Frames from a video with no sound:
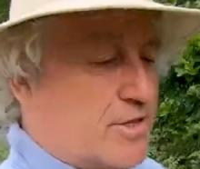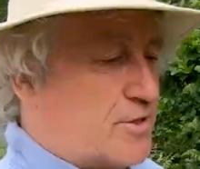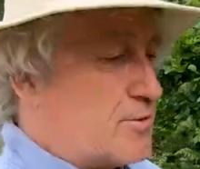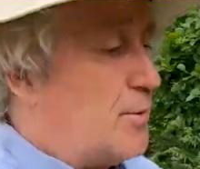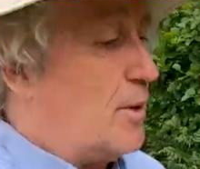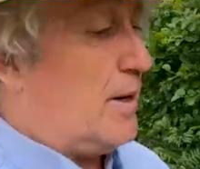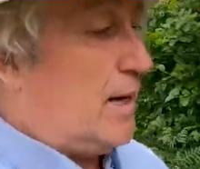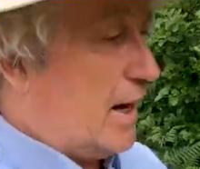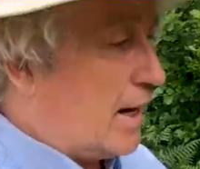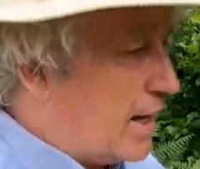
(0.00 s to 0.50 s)

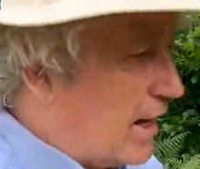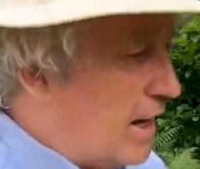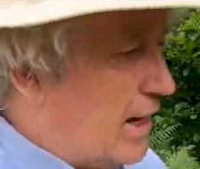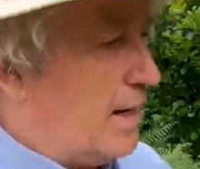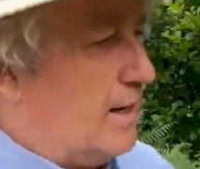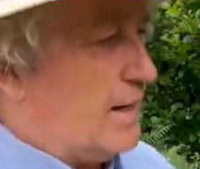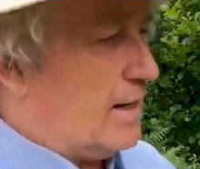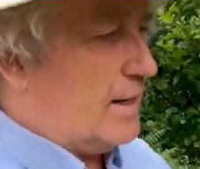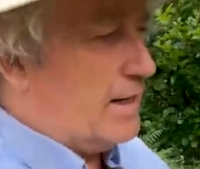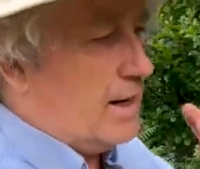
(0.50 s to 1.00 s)
this one
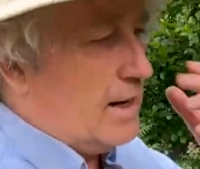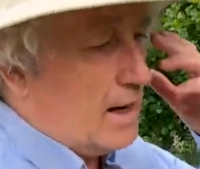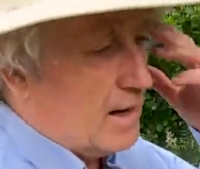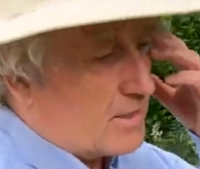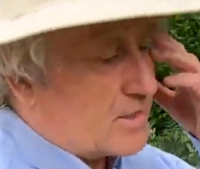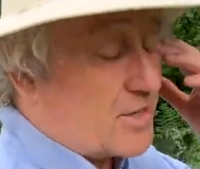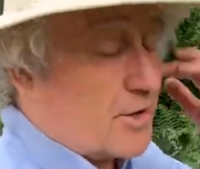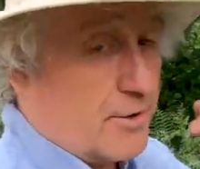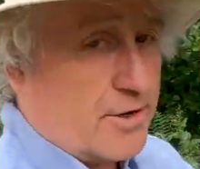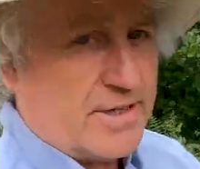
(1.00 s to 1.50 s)
again,
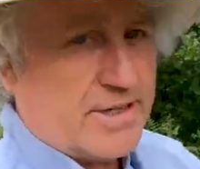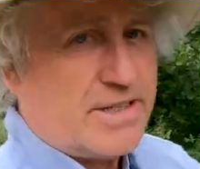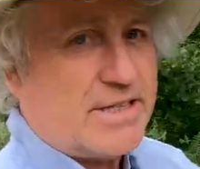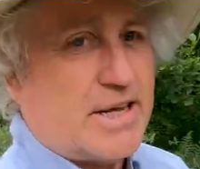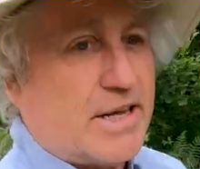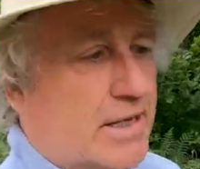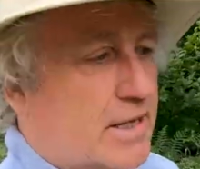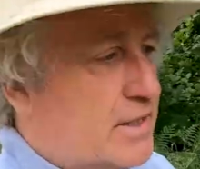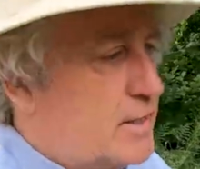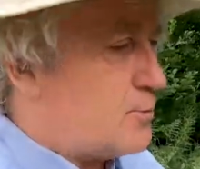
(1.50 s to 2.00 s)
sorry to
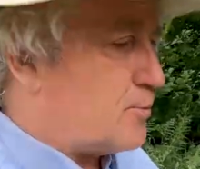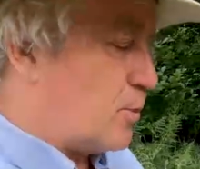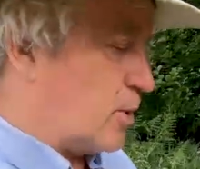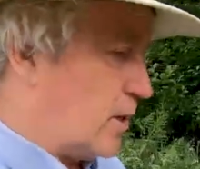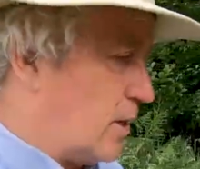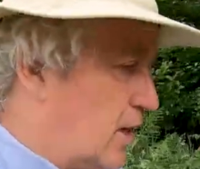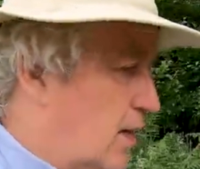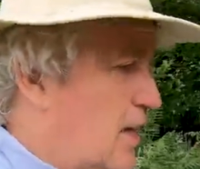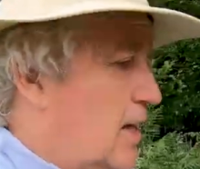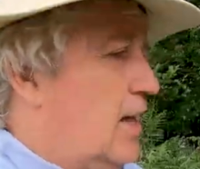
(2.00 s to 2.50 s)
tease,
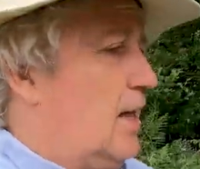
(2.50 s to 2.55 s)
but